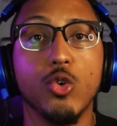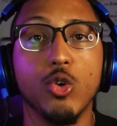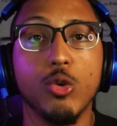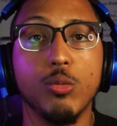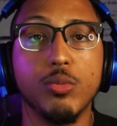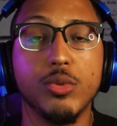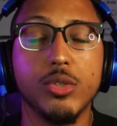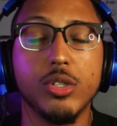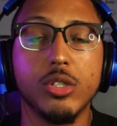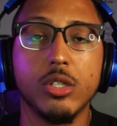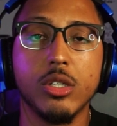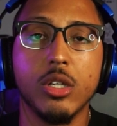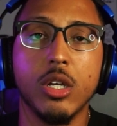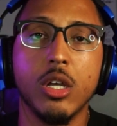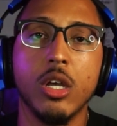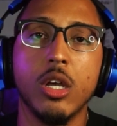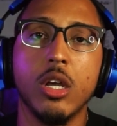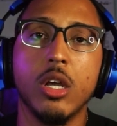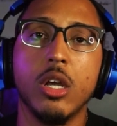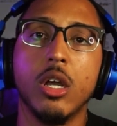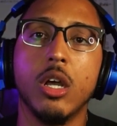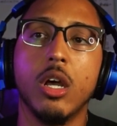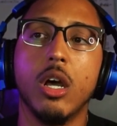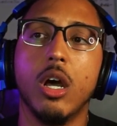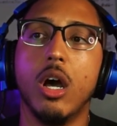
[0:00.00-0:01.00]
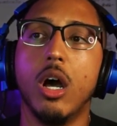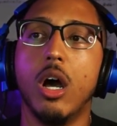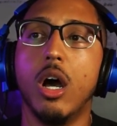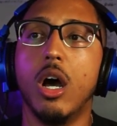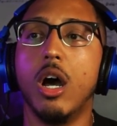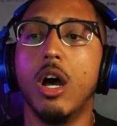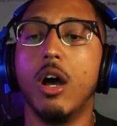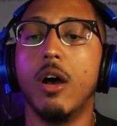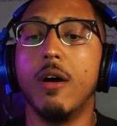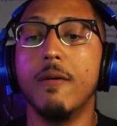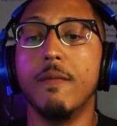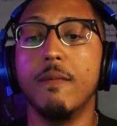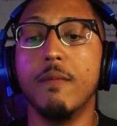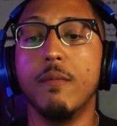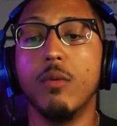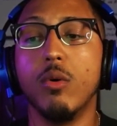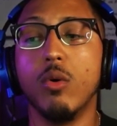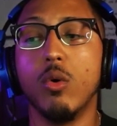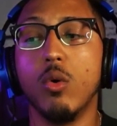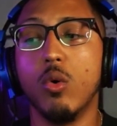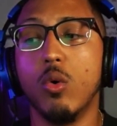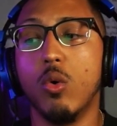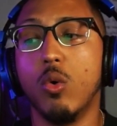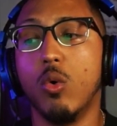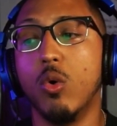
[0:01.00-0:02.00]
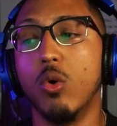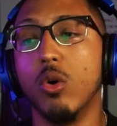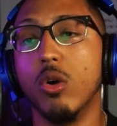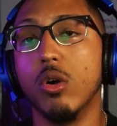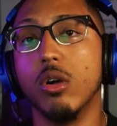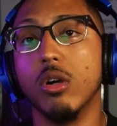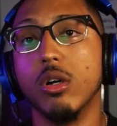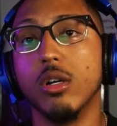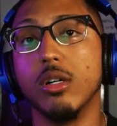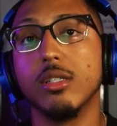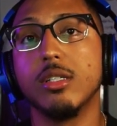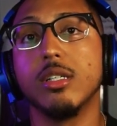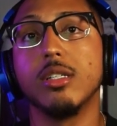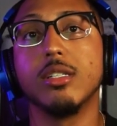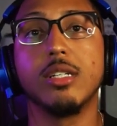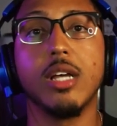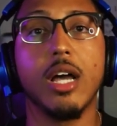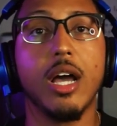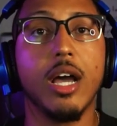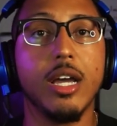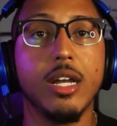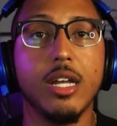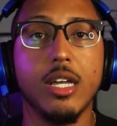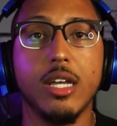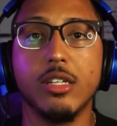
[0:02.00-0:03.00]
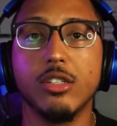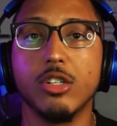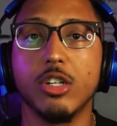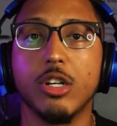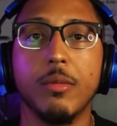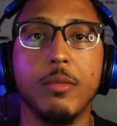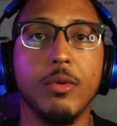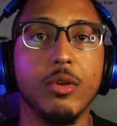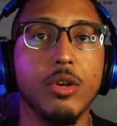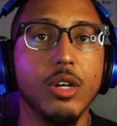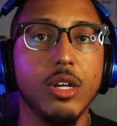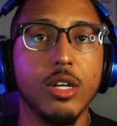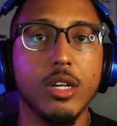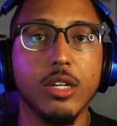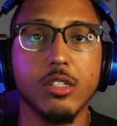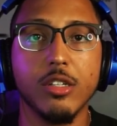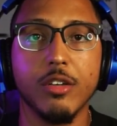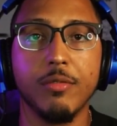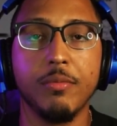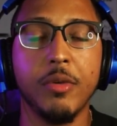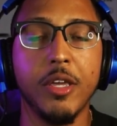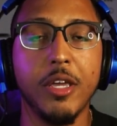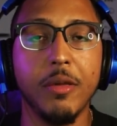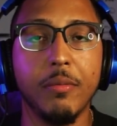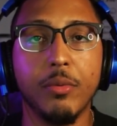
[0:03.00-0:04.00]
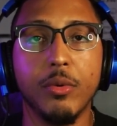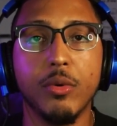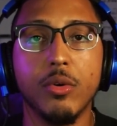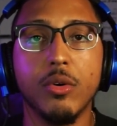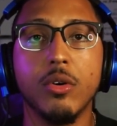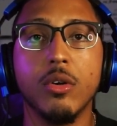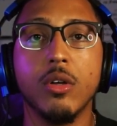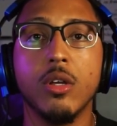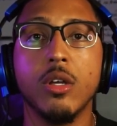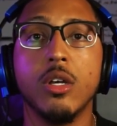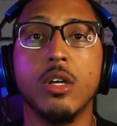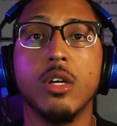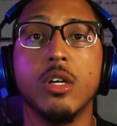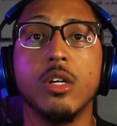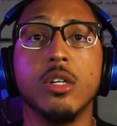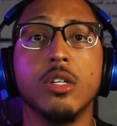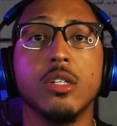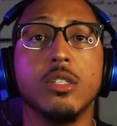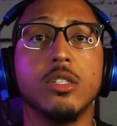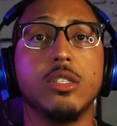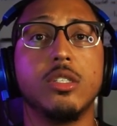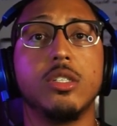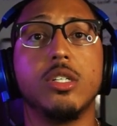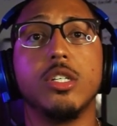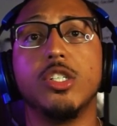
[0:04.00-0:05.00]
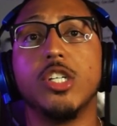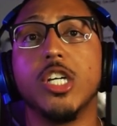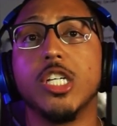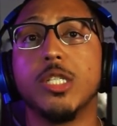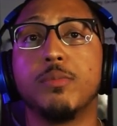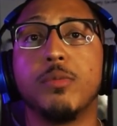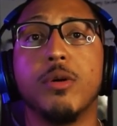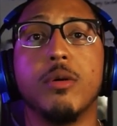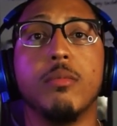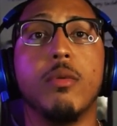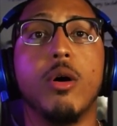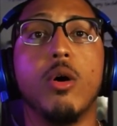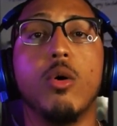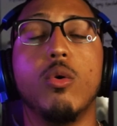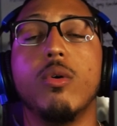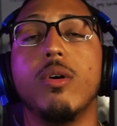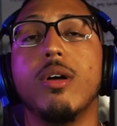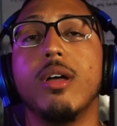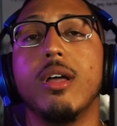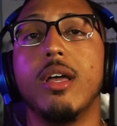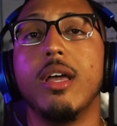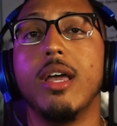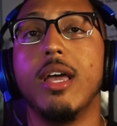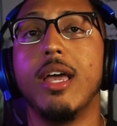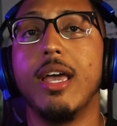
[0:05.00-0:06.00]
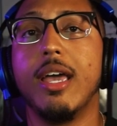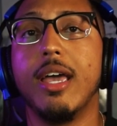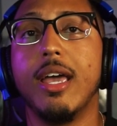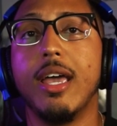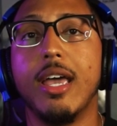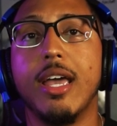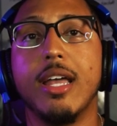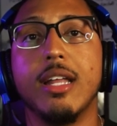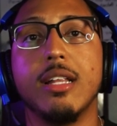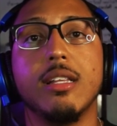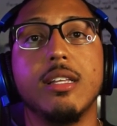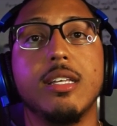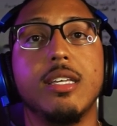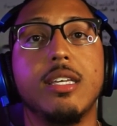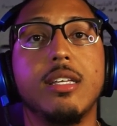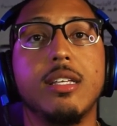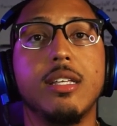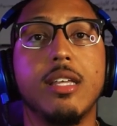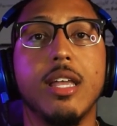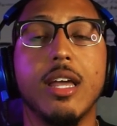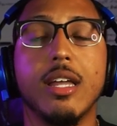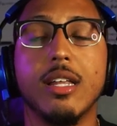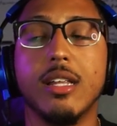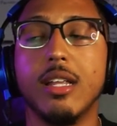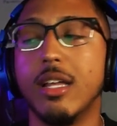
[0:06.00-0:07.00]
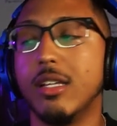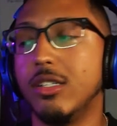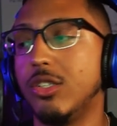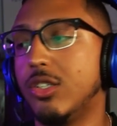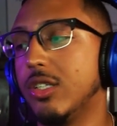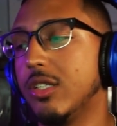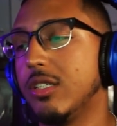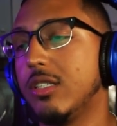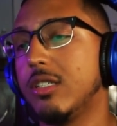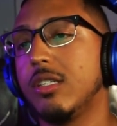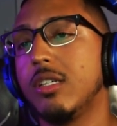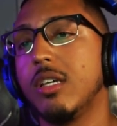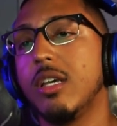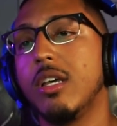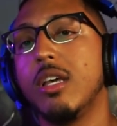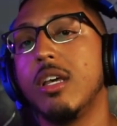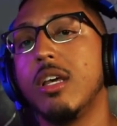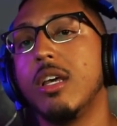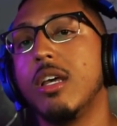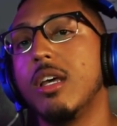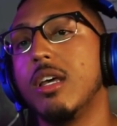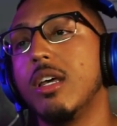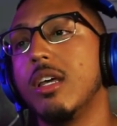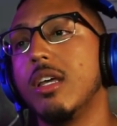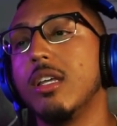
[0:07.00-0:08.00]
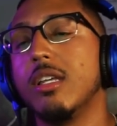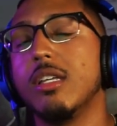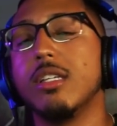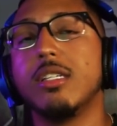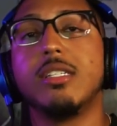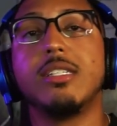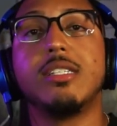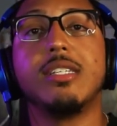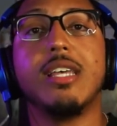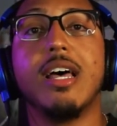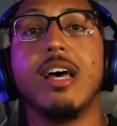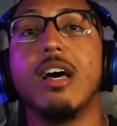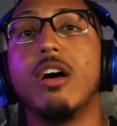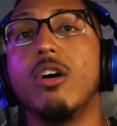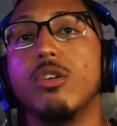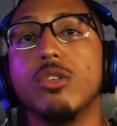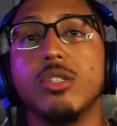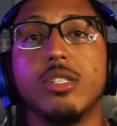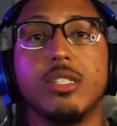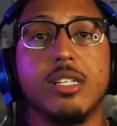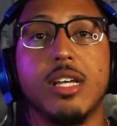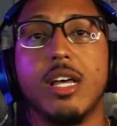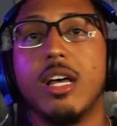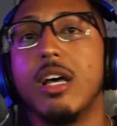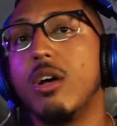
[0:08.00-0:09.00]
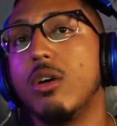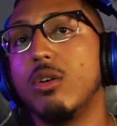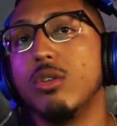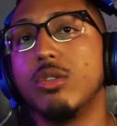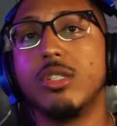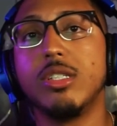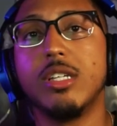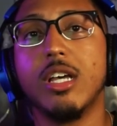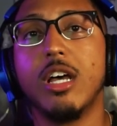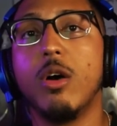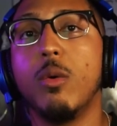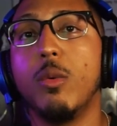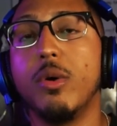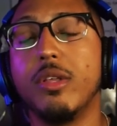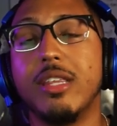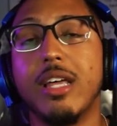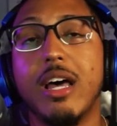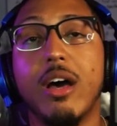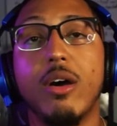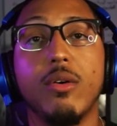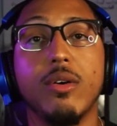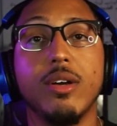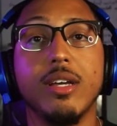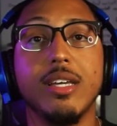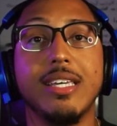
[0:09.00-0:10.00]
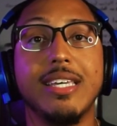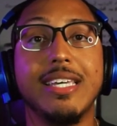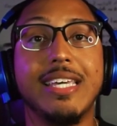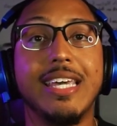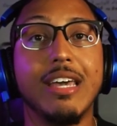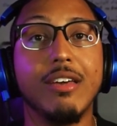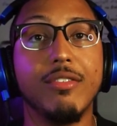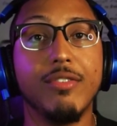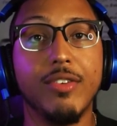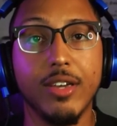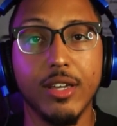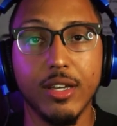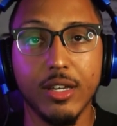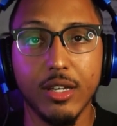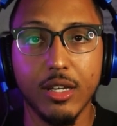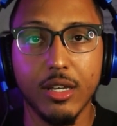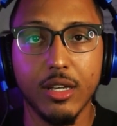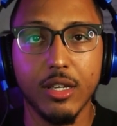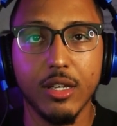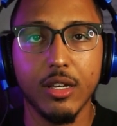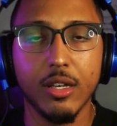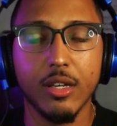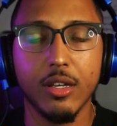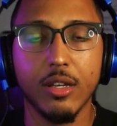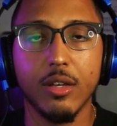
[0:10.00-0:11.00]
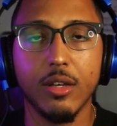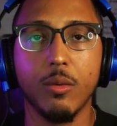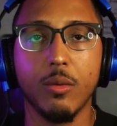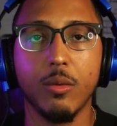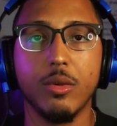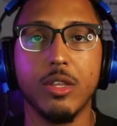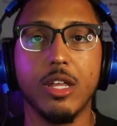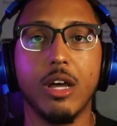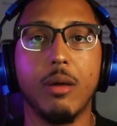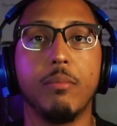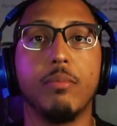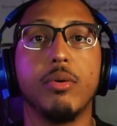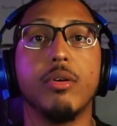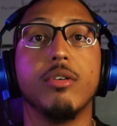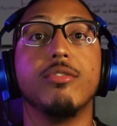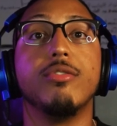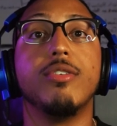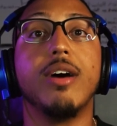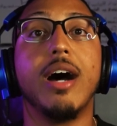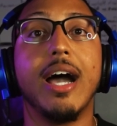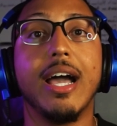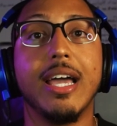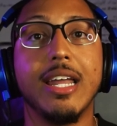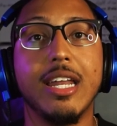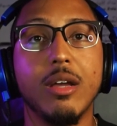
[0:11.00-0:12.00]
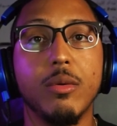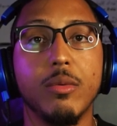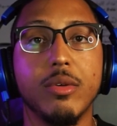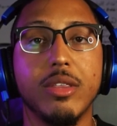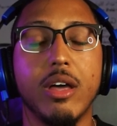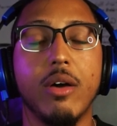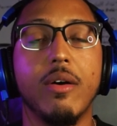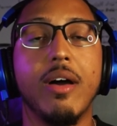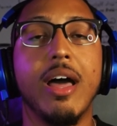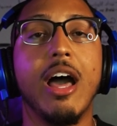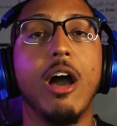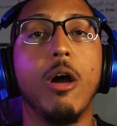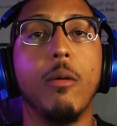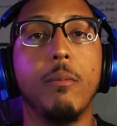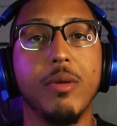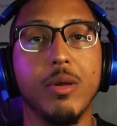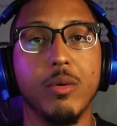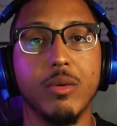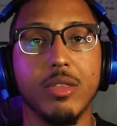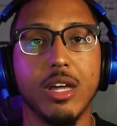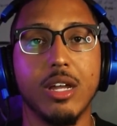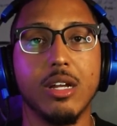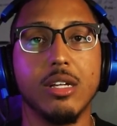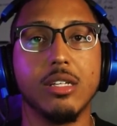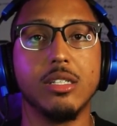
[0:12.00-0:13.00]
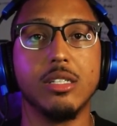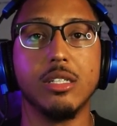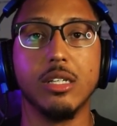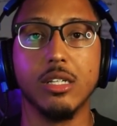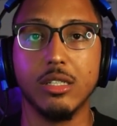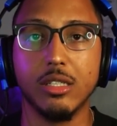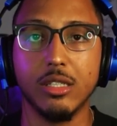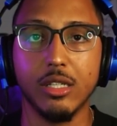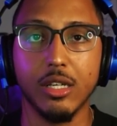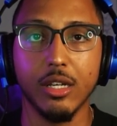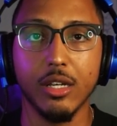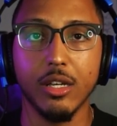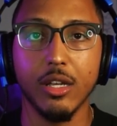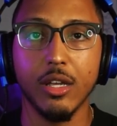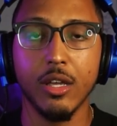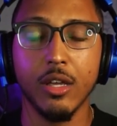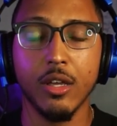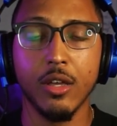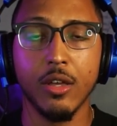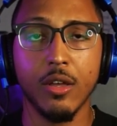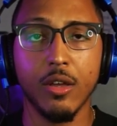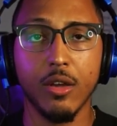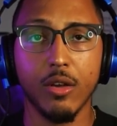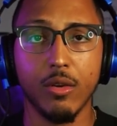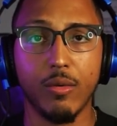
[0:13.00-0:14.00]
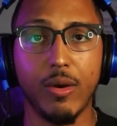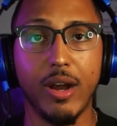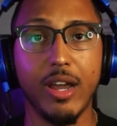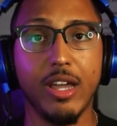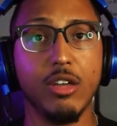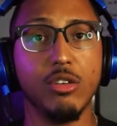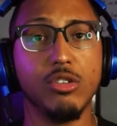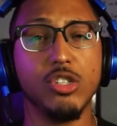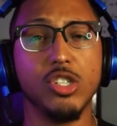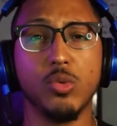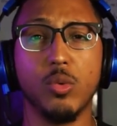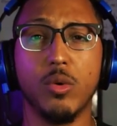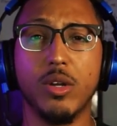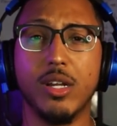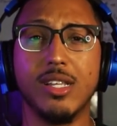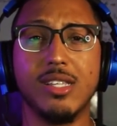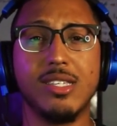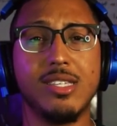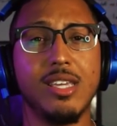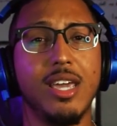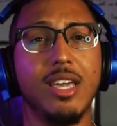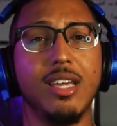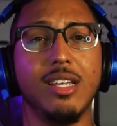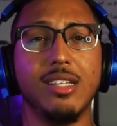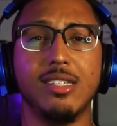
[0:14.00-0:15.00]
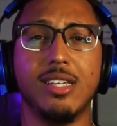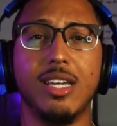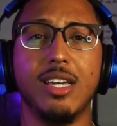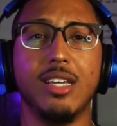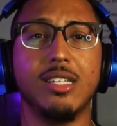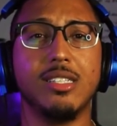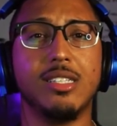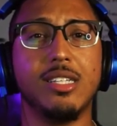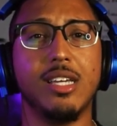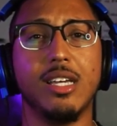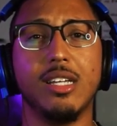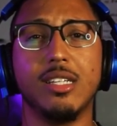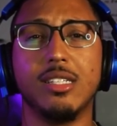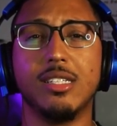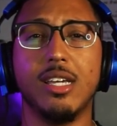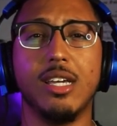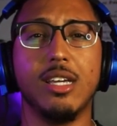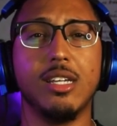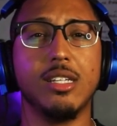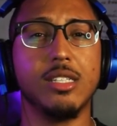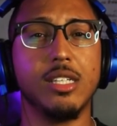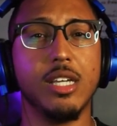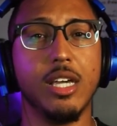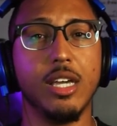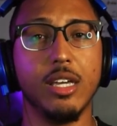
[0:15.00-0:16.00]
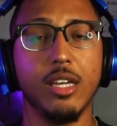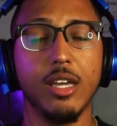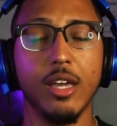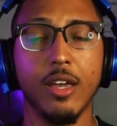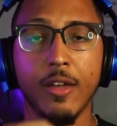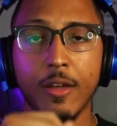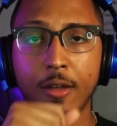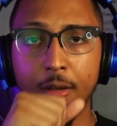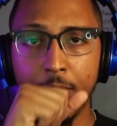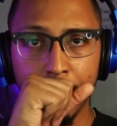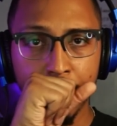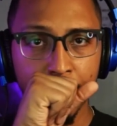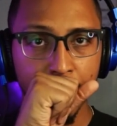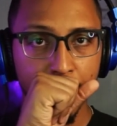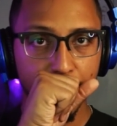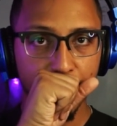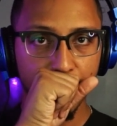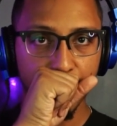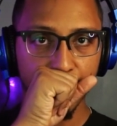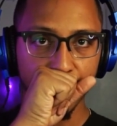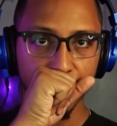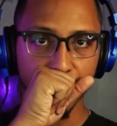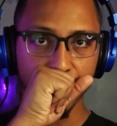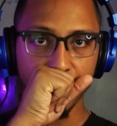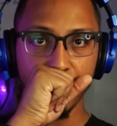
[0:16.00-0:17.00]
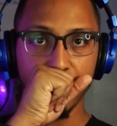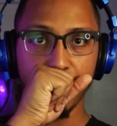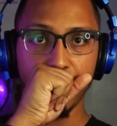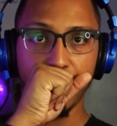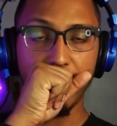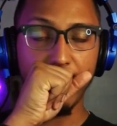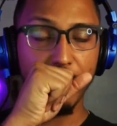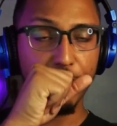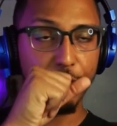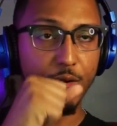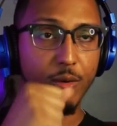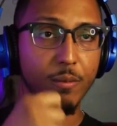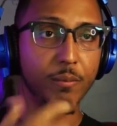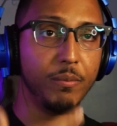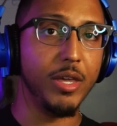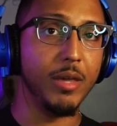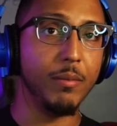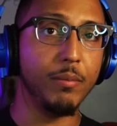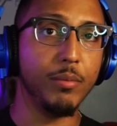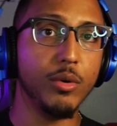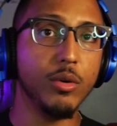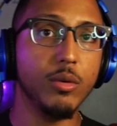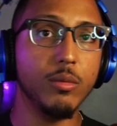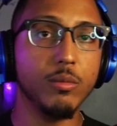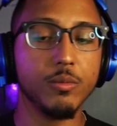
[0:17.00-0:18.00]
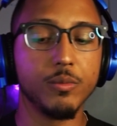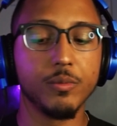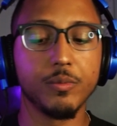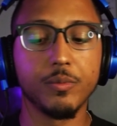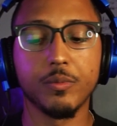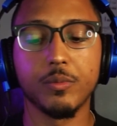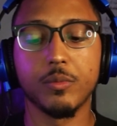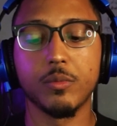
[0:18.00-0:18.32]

groups um, or societies or communities of people to just promote and and just sell, sell, sell without giving, without providing, without helping, without assisting, right? you just want to take, take, take, take, take from people.